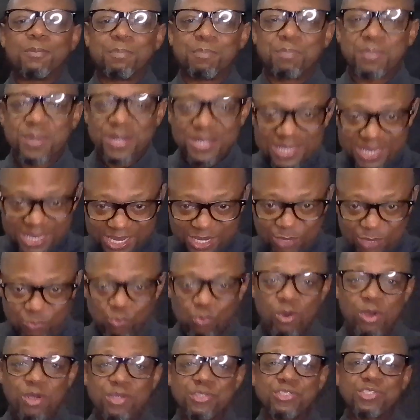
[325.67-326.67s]
but he
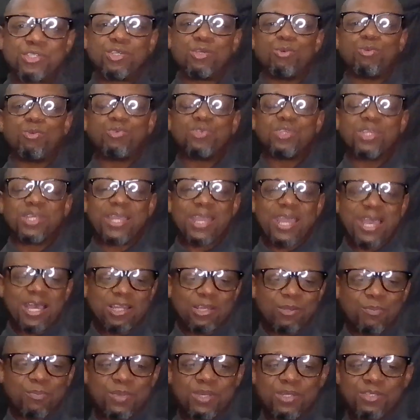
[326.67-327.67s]
was using
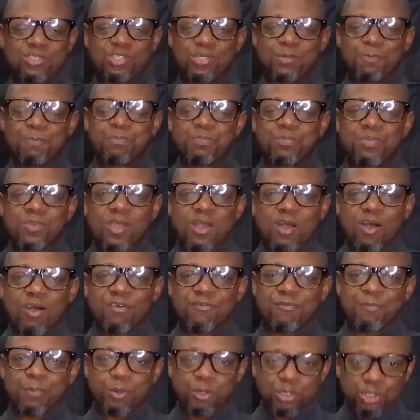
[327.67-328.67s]
elements
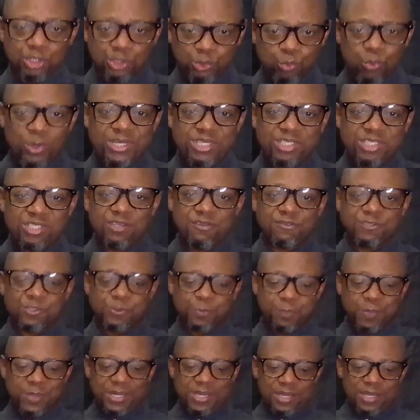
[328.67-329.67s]
of persuasive
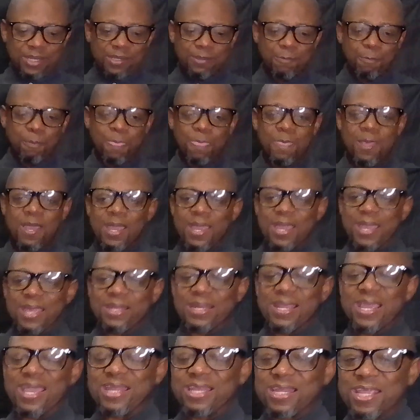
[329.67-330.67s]
speaking,
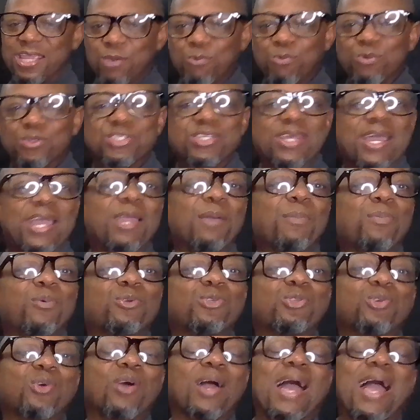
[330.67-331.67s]
and he was able
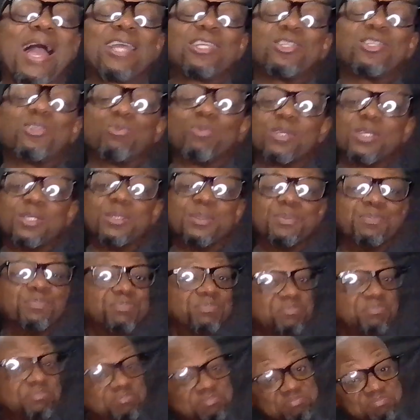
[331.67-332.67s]
to actually
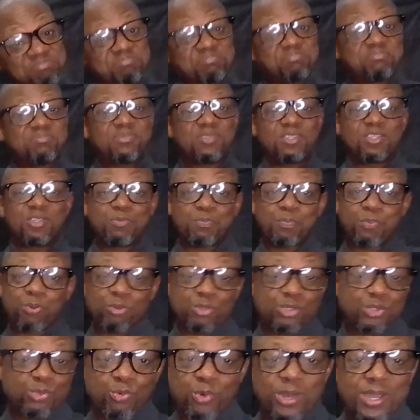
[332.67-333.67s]

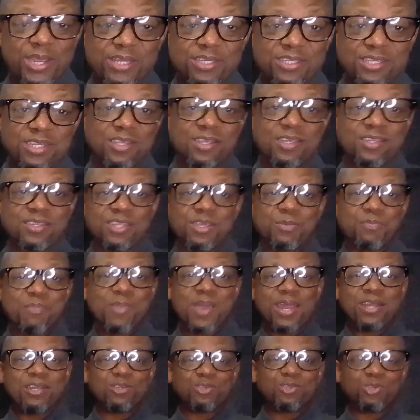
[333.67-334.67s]
persuade the
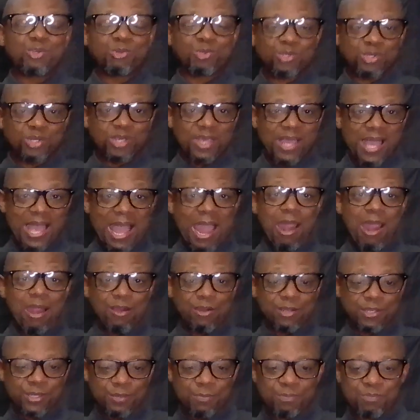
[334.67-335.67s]
managers to
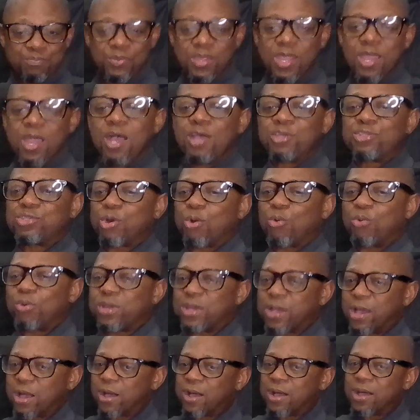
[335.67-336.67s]
hire him.
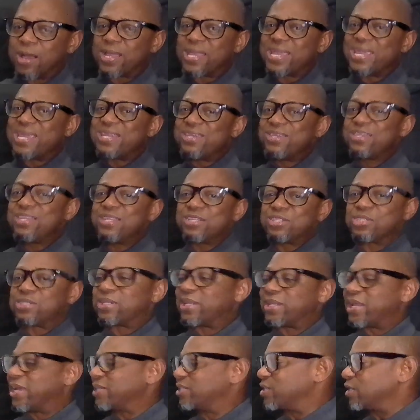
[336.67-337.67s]
So in this
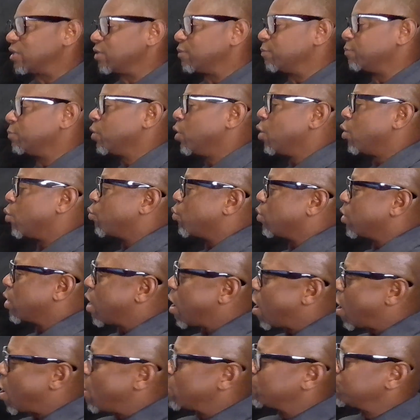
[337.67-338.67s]
lesson, we're
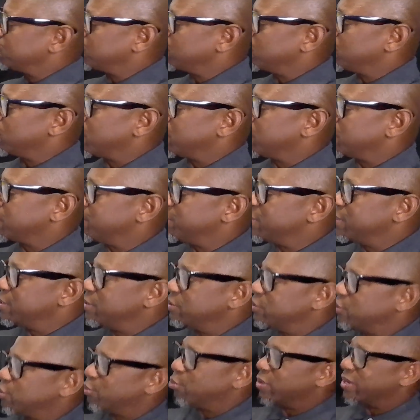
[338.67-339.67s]
also going to be
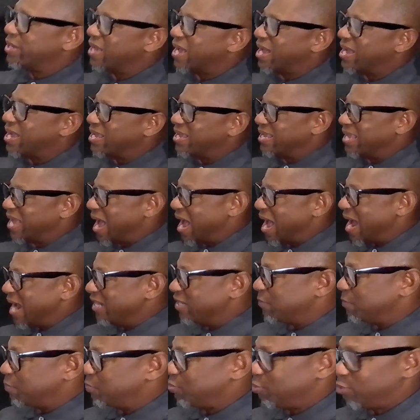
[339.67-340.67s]
doing a
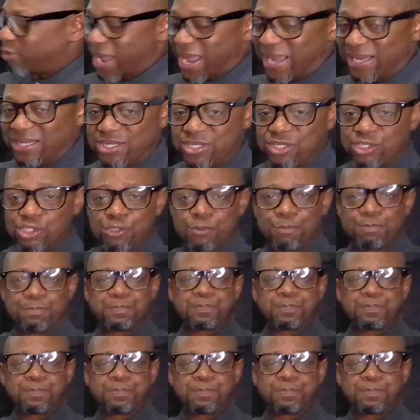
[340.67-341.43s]
guided practice,